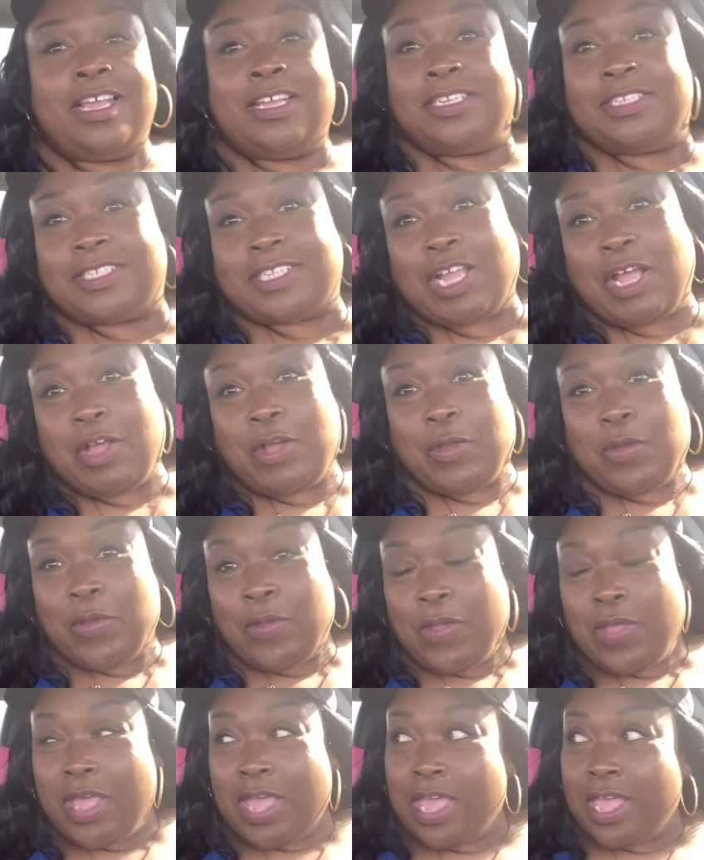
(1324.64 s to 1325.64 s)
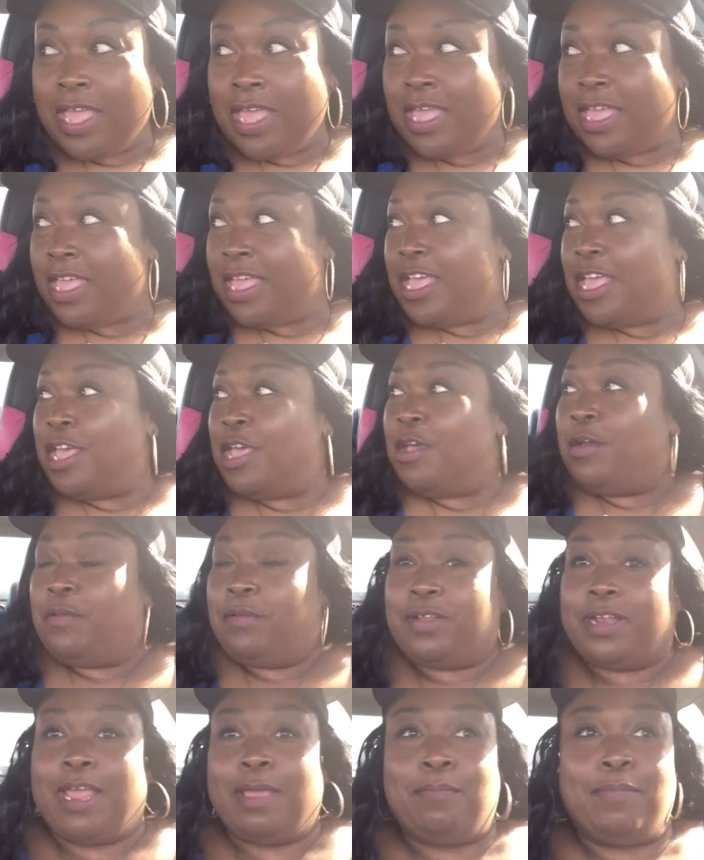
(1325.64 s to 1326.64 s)
So
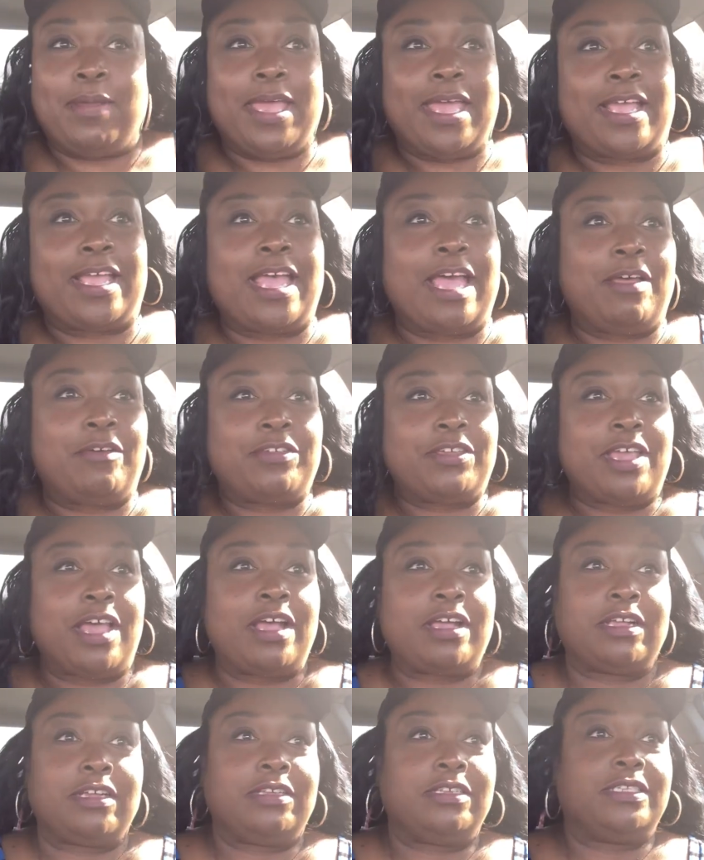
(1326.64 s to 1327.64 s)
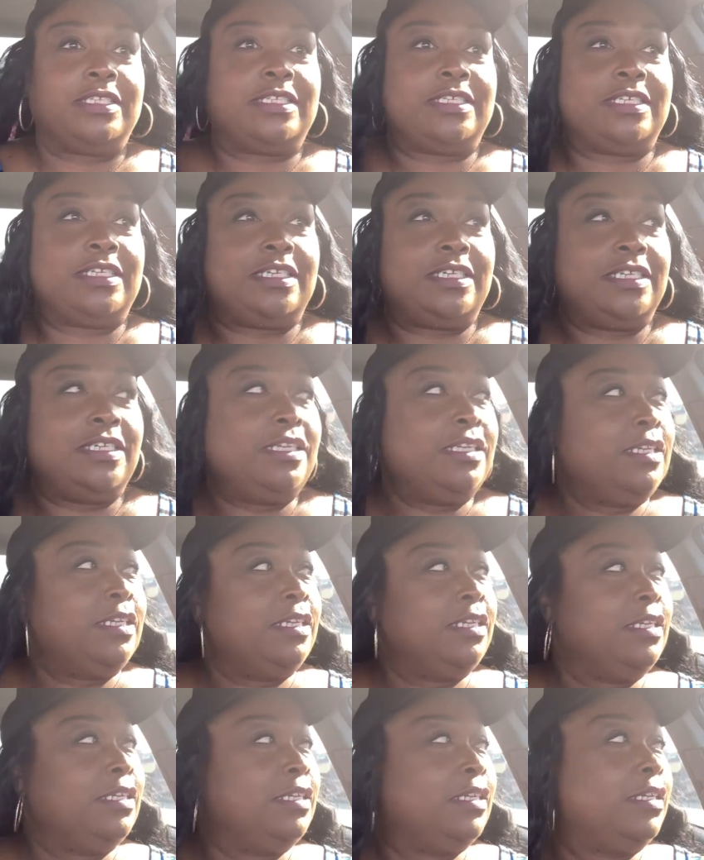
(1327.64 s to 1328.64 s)
when I back out, y'all gonna see,
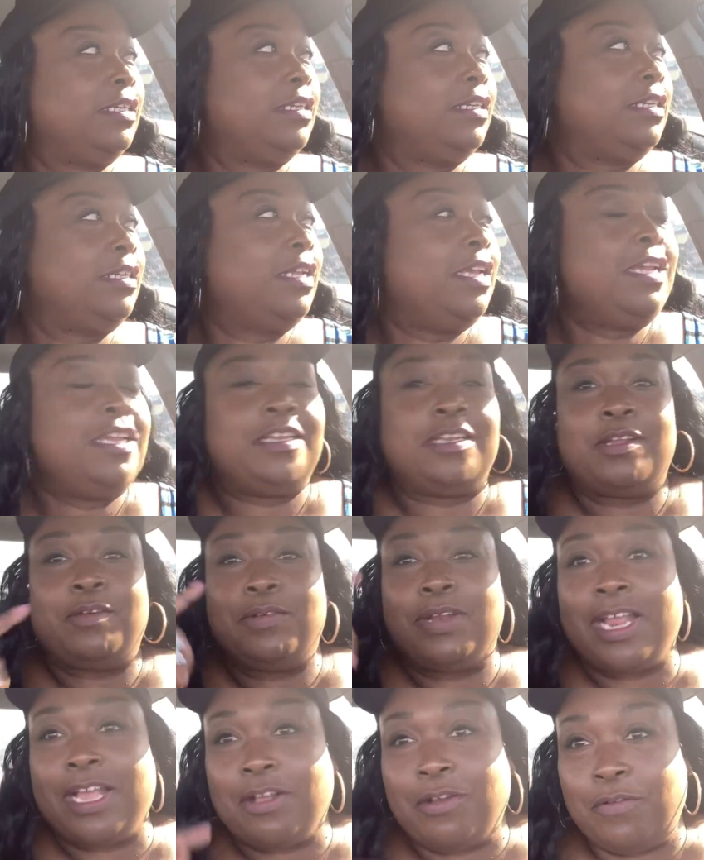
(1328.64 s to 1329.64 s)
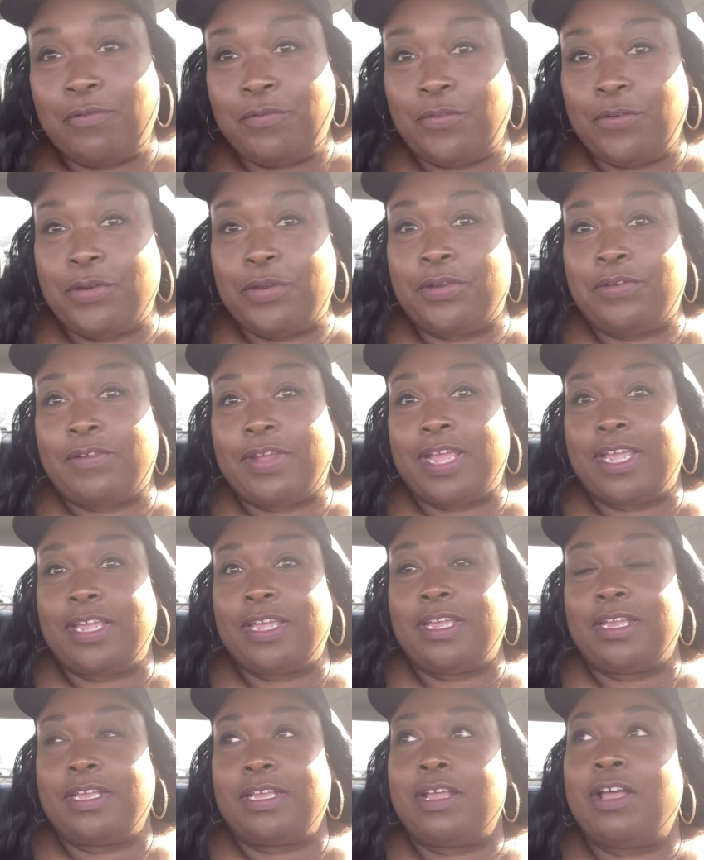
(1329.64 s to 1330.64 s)
No, when I go for it,
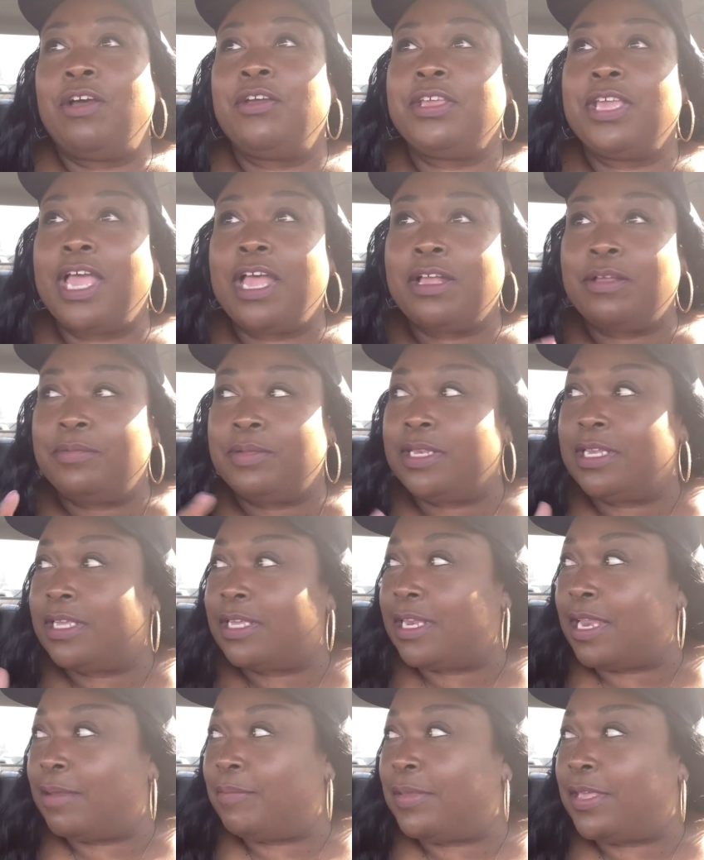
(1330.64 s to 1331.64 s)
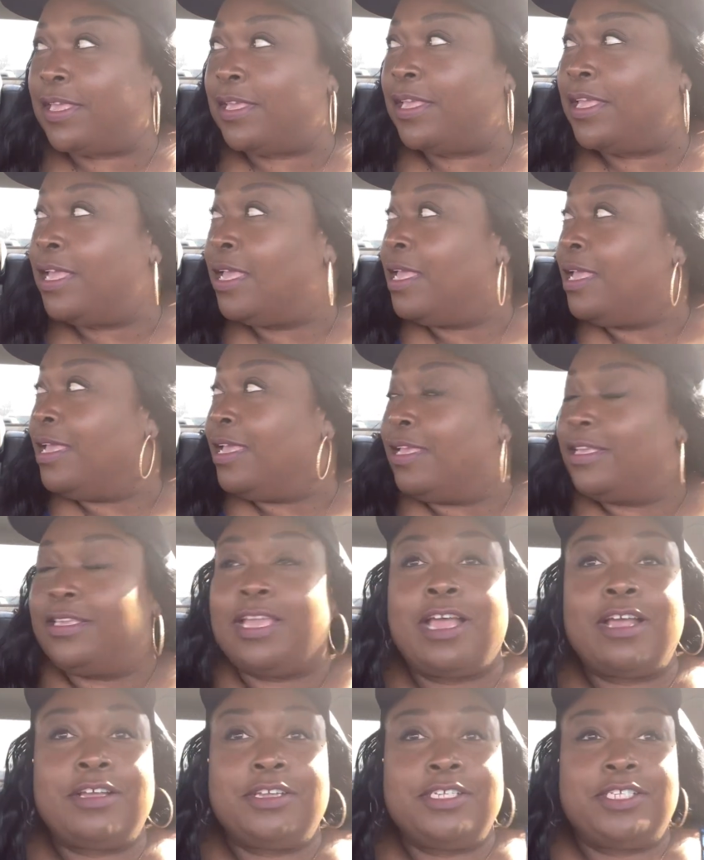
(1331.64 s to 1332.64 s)
right? Oh, y'all gonna be looking at me.
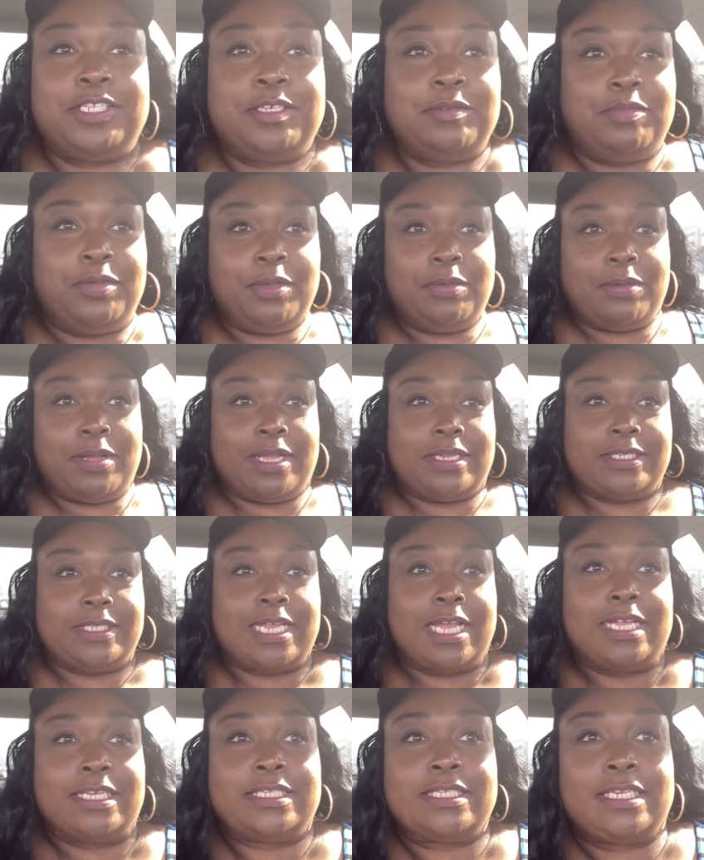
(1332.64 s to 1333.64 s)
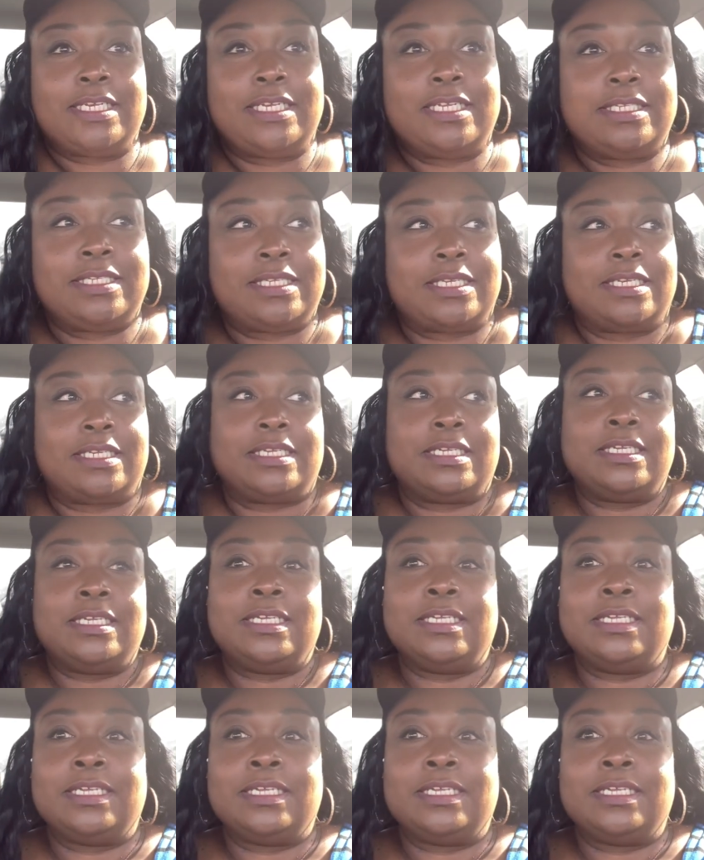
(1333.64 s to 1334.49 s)
Y'all gonna see people outside soliciting.